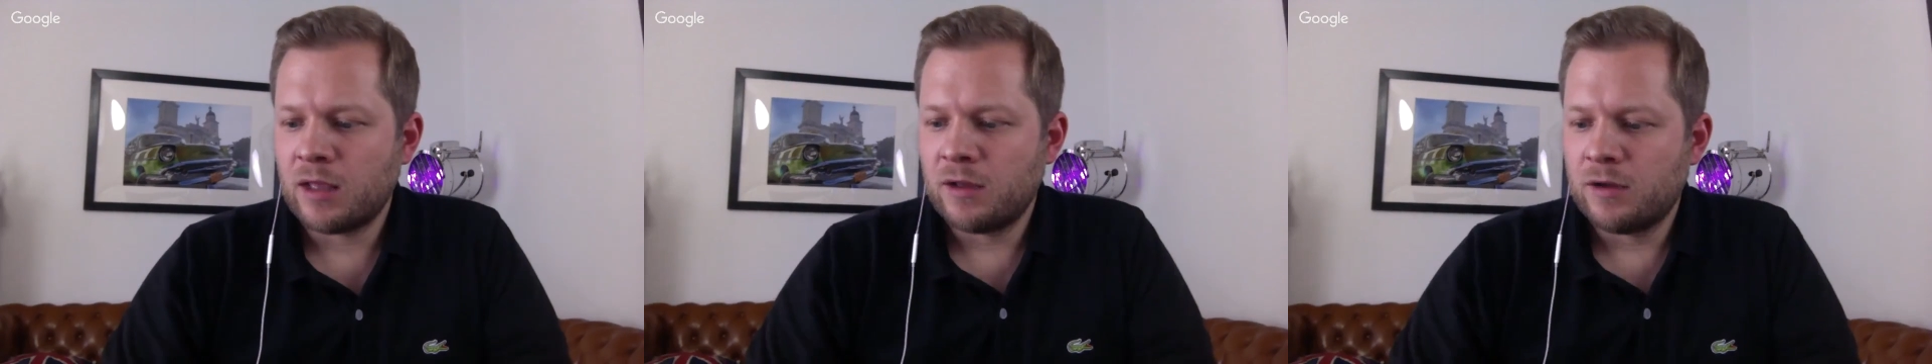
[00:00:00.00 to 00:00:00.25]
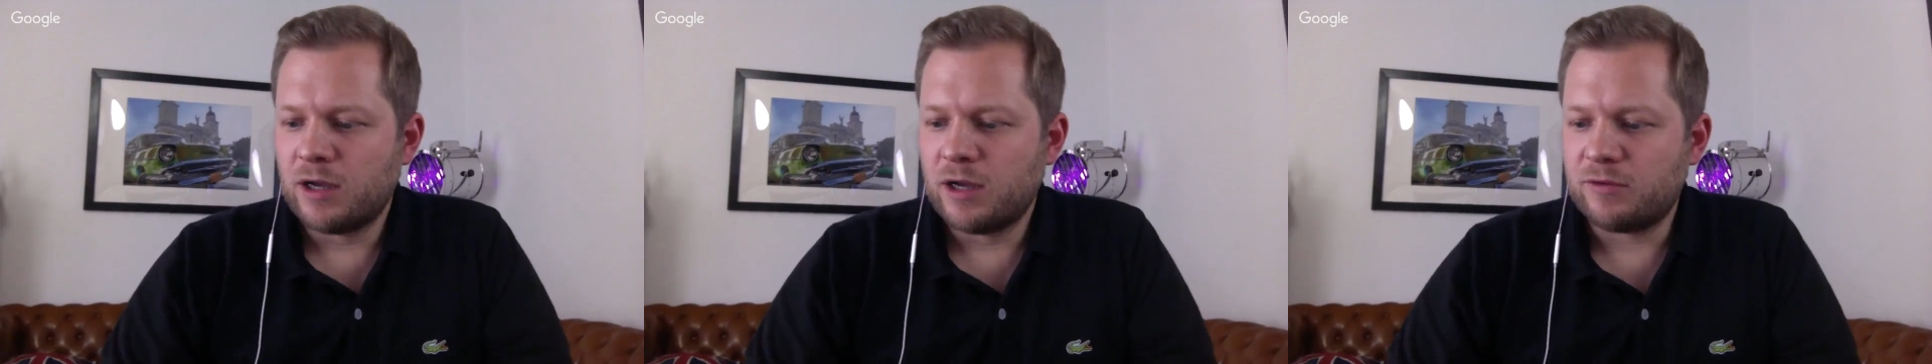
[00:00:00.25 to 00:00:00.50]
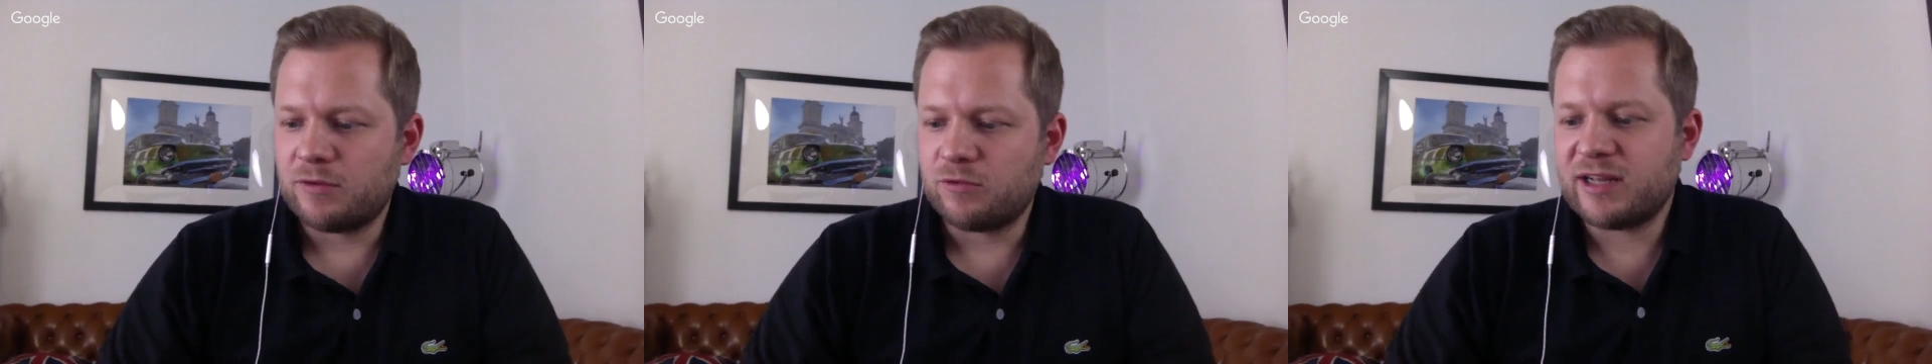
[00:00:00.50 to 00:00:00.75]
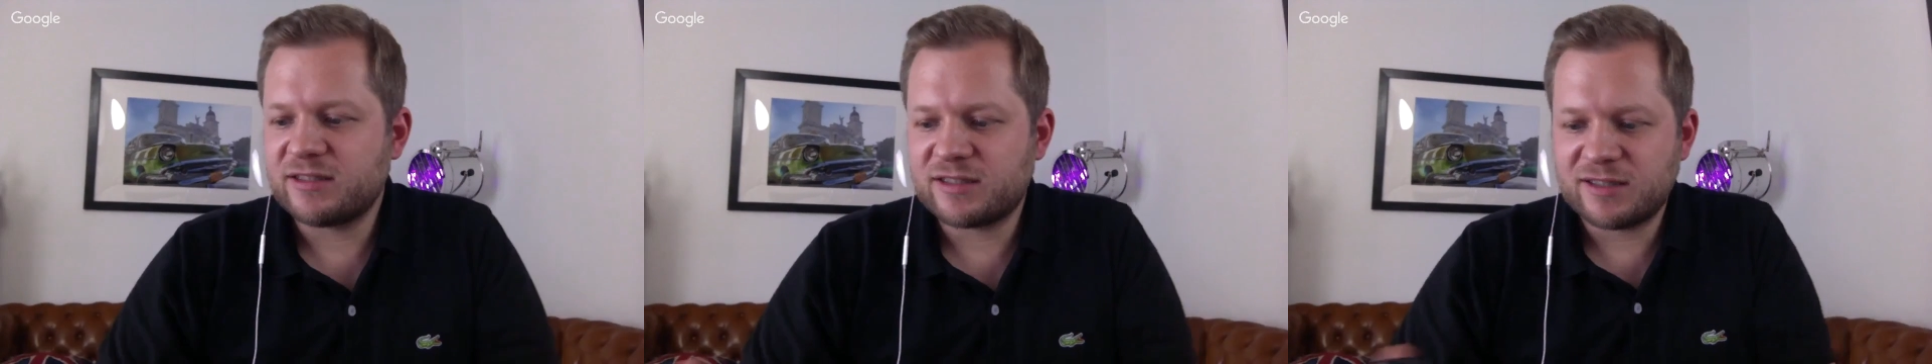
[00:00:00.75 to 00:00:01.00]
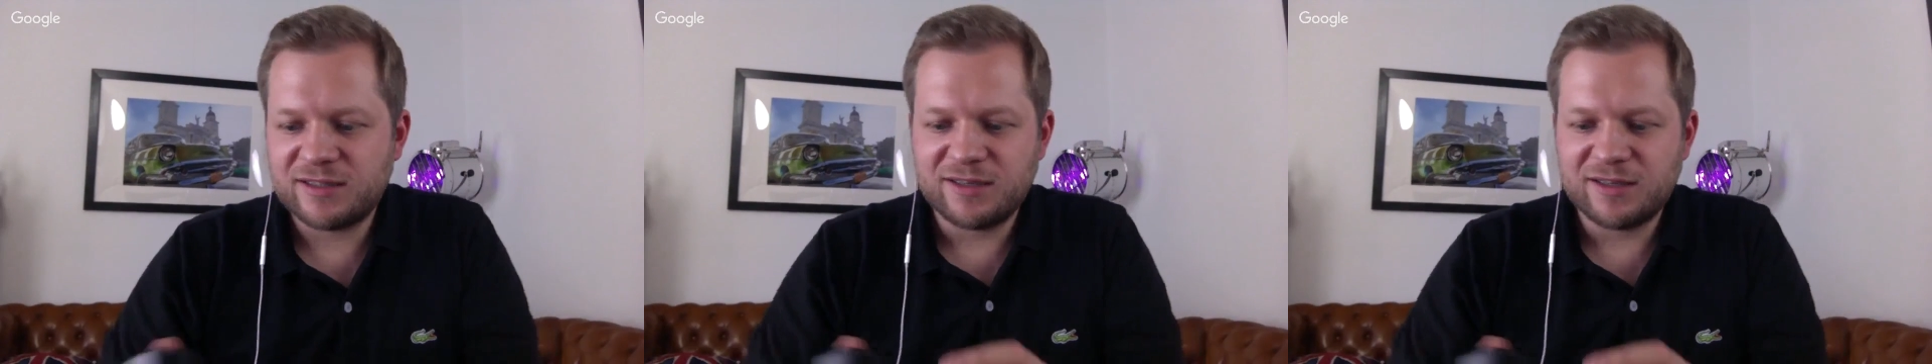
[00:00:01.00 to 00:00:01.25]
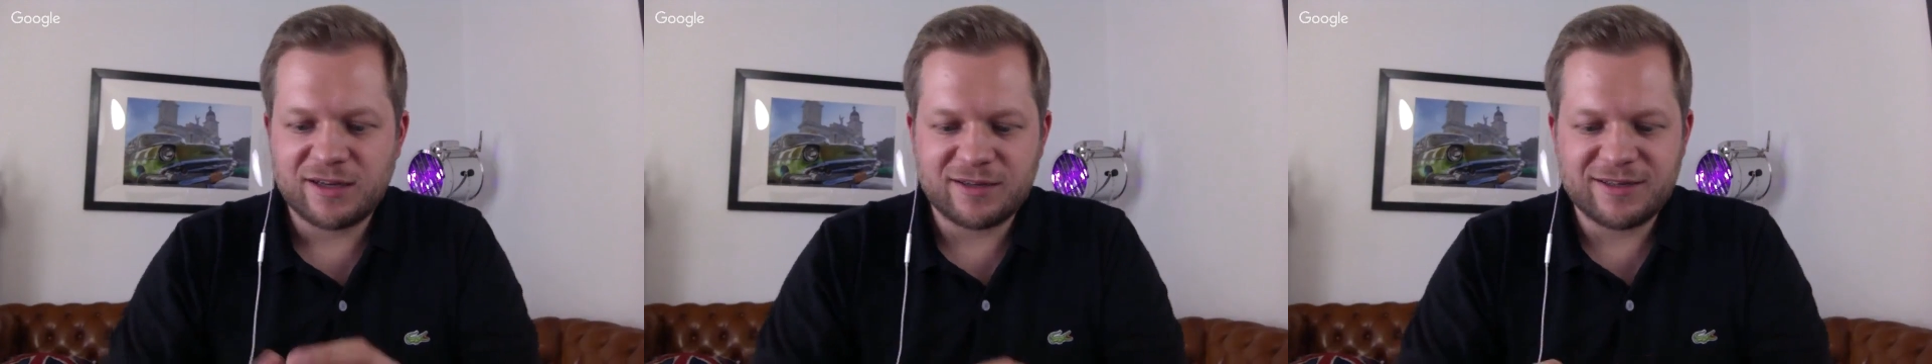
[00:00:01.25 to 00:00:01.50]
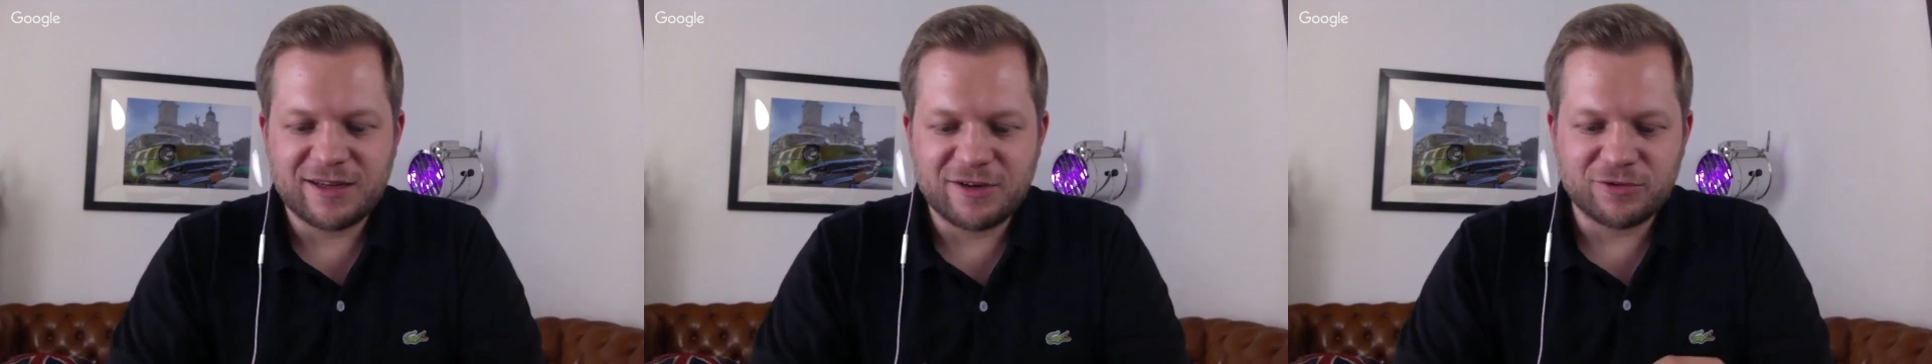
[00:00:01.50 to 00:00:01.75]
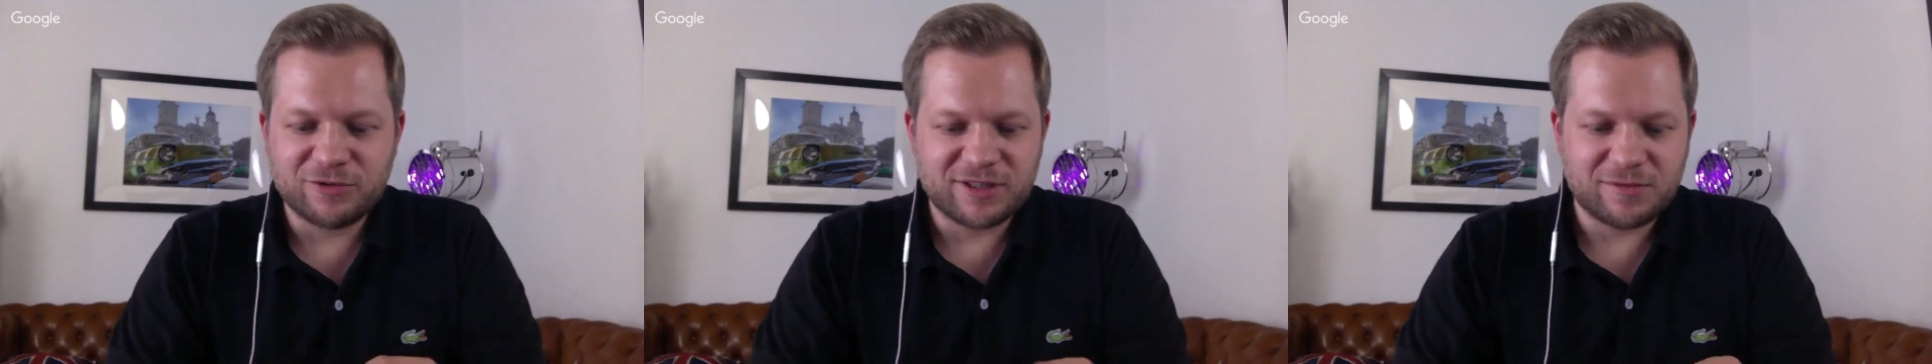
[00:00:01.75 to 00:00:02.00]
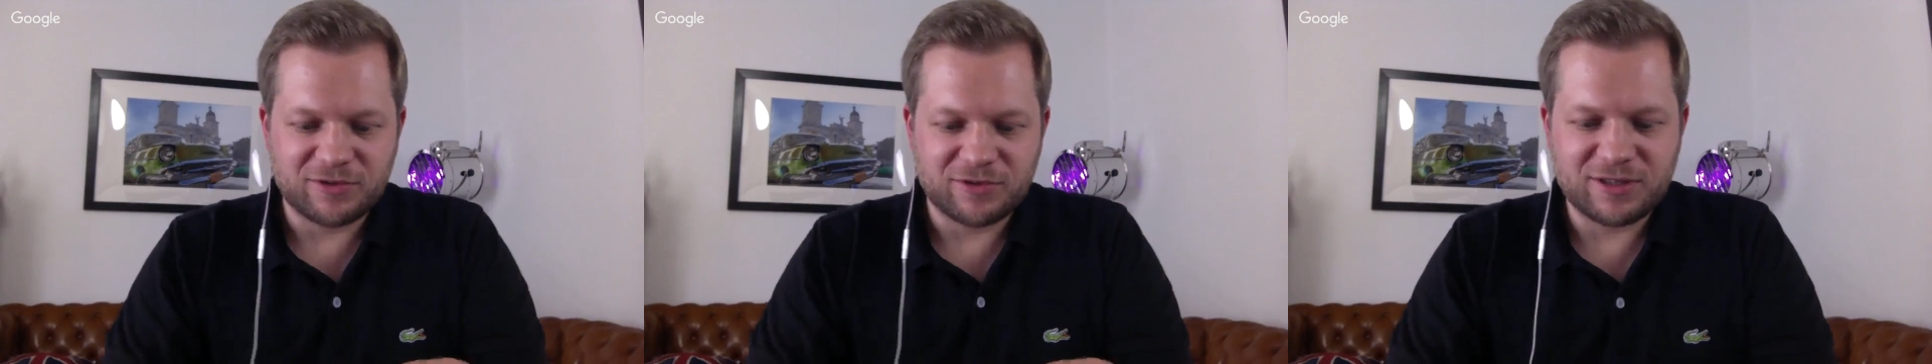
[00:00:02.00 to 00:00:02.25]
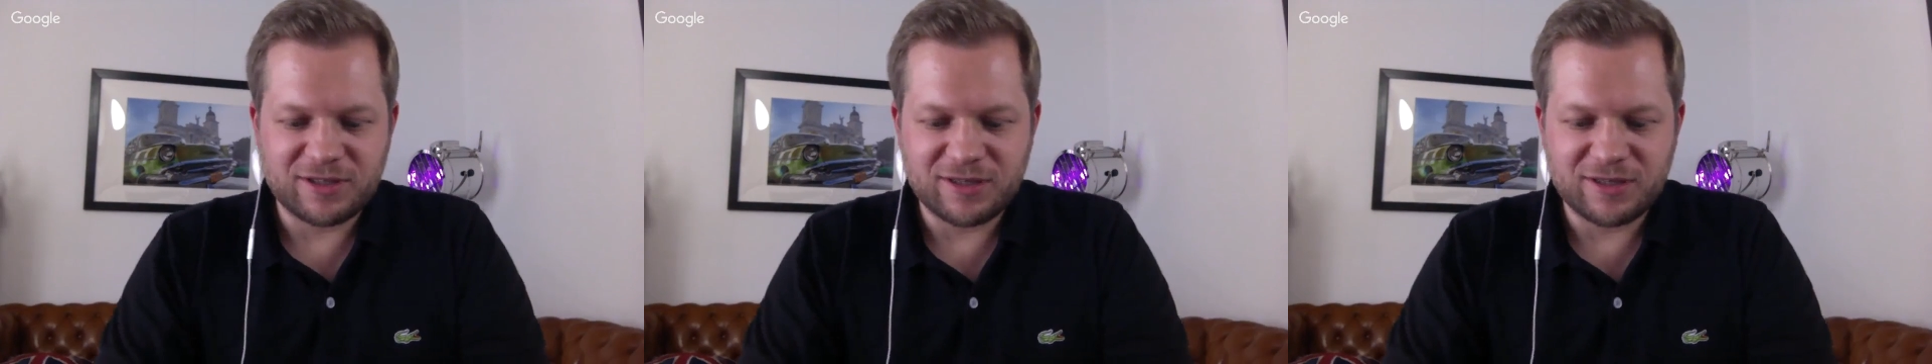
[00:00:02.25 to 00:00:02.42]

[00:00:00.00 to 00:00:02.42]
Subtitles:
What else did I notice about